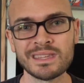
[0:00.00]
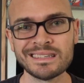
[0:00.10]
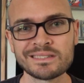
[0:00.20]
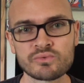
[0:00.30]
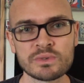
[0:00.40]

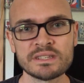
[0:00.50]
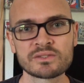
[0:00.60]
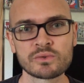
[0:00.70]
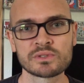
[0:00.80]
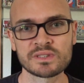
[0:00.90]
These
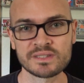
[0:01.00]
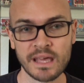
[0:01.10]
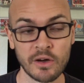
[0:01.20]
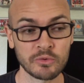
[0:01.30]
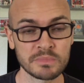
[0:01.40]
resources
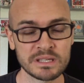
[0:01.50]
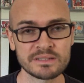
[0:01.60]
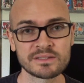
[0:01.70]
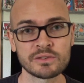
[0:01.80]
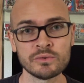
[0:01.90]
help me
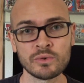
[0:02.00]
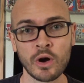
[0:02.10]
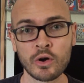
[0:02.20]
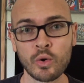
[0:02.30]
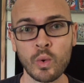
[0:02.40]
to
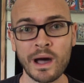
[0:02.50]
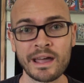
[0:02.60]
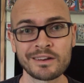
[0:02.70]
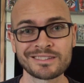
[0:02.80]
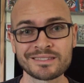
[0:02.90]

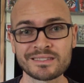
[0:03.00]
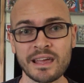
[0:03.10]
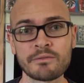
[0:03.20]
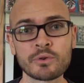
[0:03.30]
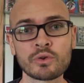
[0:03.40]
acquire
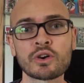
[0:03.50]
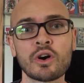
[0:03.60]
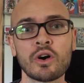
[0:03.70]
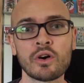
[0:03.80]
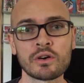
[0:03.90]
several
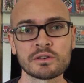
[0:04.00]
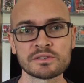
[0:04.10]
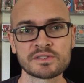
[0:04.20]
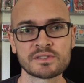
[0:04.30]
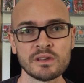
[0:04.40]

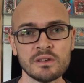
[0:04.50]
cards